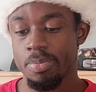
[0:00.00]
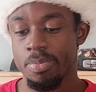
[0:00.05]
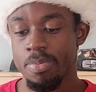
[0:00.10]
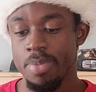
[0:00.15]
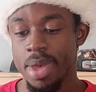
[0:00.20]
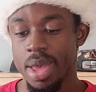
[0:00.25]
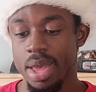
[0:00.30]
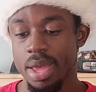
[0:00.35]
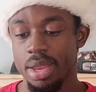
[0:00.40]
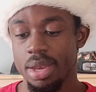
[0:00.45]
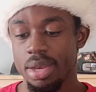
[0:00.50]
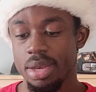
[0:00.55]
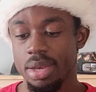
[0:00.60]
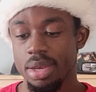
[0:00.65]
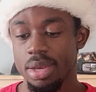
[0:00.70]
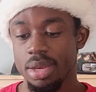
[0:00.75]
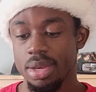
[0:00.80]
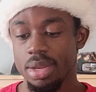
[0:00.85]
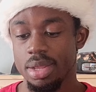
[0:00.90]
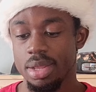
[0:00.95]

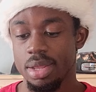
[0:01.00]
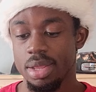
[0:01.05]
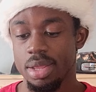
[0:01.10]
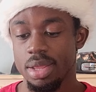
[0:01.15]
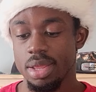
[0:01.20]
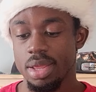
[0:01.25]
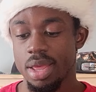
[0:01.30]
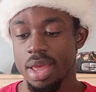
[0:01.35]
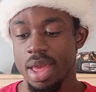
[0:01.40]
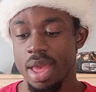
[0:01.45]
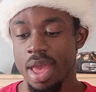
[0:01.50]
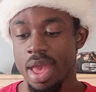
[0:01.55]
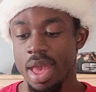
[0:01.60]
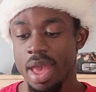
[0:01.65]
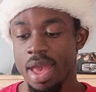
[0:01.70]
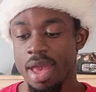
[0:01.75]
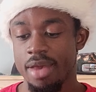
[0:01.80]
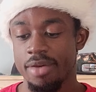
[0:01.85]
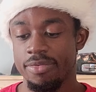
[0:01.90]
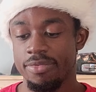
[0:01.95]
Ben
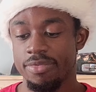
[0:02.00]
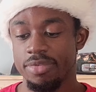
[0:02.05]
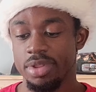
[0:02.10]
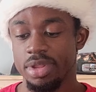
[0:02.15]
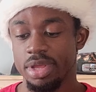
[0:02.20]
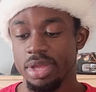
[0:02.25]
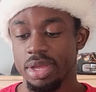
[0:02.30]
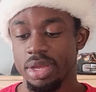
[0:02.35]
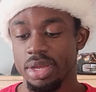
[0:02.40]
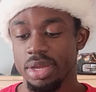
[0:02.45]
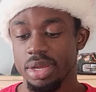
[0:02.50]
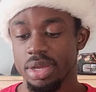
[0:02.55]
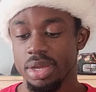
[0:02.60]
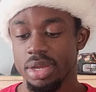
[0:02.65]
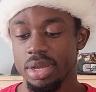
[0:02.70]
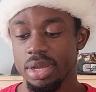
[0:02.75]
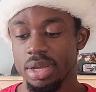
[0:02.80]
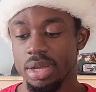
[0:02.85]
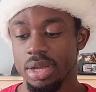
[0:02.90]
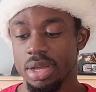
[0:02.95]
Affleck
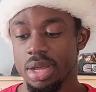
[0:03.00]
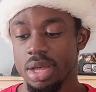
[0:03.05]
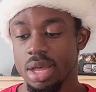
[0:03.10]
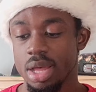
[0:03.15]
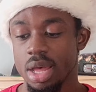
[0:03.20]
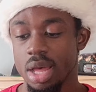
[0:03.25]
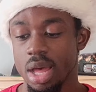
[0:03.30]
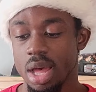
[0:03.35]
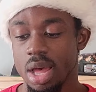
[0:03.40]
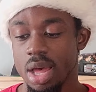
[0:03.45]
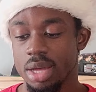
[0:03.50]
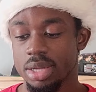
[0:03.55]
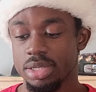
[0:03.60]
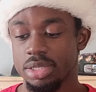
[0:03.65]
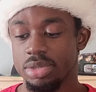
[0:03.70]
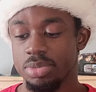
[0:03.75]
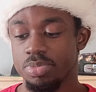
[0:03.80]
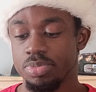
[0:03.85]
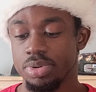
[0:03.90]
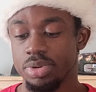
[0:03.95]

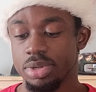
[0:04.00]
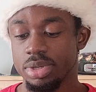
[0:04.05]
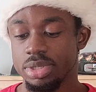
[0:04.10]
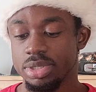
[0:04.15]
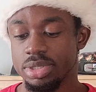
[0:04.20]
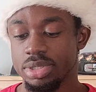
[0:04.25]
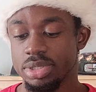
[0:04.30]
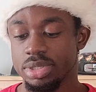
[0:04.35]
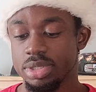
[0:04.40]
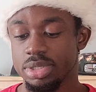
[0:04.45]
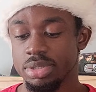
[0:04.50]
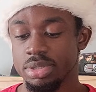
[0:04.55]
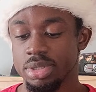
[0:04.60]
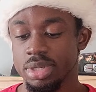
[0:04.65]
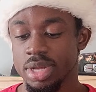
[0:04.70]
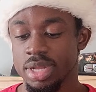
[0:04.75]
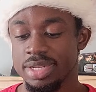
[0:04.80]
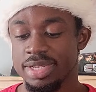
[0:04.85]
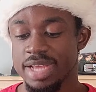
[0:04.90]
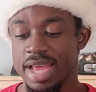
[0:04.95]
Octopus
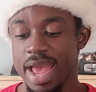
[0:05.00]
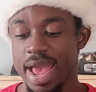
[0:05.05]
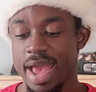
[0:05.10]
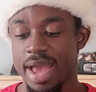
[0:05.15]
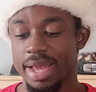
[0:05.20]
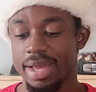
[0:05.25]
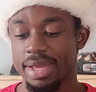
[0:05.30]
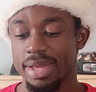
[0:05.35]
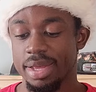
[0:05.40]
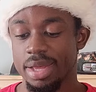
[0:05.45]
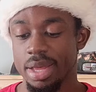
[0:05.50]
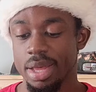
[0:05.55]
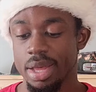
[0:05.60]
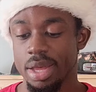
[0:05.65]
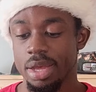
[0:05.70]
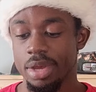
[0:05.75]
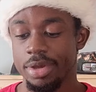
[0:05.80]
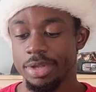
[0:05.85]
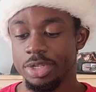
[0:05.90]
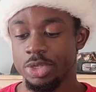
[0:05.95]
Attack
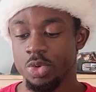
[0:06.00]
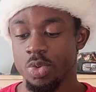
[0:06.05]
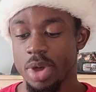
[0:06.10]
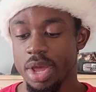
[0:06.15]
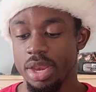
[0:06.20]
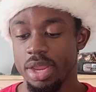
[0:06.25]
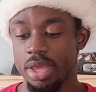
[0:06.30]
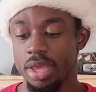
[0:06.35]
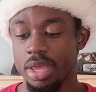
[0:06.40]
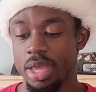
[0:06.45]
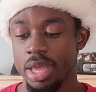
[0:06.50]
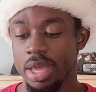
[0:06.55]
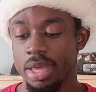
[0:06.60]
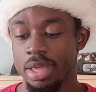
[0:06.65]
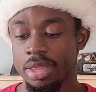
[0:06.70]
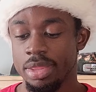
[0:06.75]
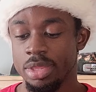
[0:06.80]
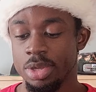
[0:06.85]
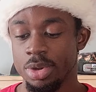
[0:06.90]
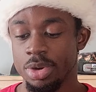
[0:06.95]

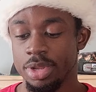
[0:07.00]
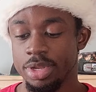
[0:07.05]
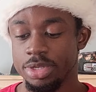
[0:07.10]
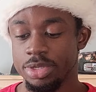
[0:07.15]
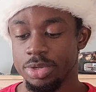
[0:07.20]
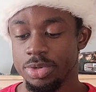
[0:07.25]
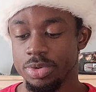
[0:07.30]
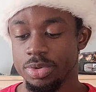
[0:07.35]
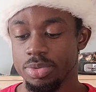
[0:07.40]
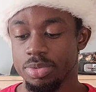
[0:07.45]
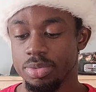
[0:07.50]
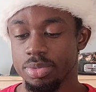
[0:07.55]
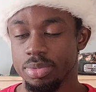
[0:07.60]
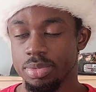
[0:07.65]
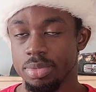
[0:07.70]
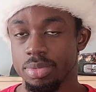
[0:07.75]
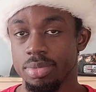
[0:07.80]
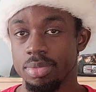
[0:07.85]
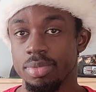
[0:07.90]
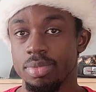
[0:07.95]
2032.
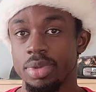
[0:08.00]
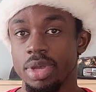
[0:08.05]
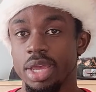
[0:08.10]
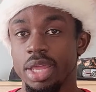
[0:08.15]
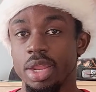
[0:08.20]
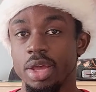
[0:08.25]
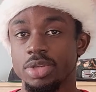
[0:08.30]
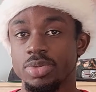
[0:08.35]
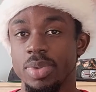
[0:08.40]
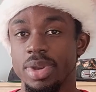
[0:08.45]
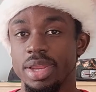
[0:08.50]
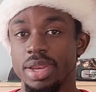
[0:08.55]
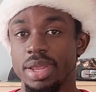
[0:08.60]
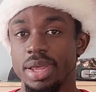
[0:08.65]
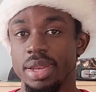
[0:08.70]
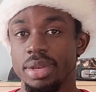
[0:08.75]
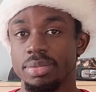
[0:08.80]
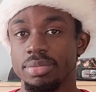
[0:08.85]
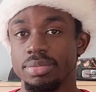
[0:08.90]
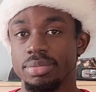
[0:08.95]
He knows what he did.
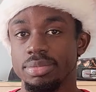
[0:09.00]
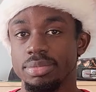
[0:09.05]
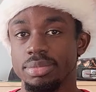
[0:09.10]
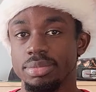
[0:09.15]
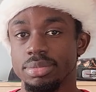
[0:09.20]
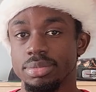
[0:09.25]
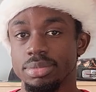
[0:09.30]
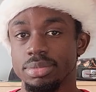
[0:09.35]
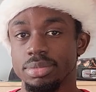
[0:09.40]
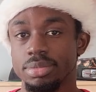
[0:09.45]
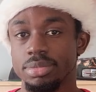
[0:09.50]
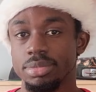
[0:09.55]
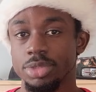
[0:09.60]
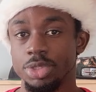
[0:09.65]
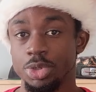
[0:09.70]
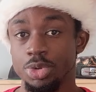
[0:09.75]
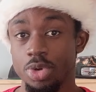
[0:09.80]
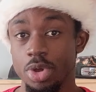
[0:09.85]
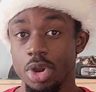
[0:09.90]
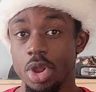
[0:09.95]

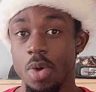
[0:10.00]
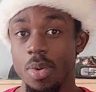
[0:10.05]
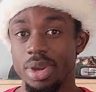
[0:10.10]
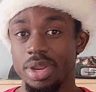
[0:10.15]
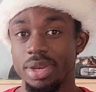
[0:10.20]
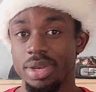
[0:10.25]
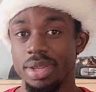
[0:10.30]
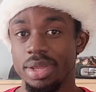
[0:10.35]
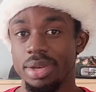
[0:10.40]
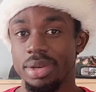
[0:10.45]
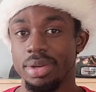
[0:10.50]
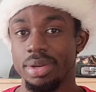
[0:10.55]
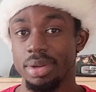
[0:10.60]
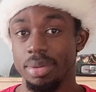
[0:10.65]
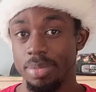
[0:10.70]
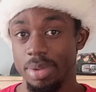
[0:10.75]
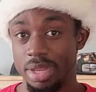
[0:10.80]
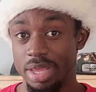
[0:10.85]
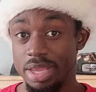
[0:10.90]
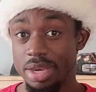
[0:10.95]
You don't know what he did,
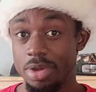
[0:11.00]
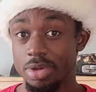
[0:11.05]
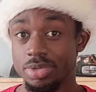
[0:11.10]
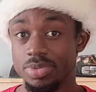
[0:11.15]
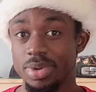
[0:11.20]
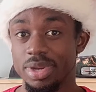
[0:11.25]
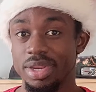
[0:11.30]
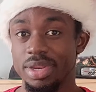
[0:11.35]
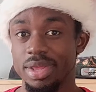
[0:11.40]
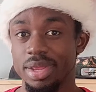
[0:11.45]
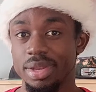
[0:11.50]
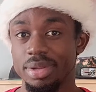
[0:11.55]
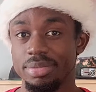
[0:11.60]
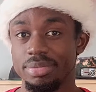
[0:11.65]
but he knows what he did.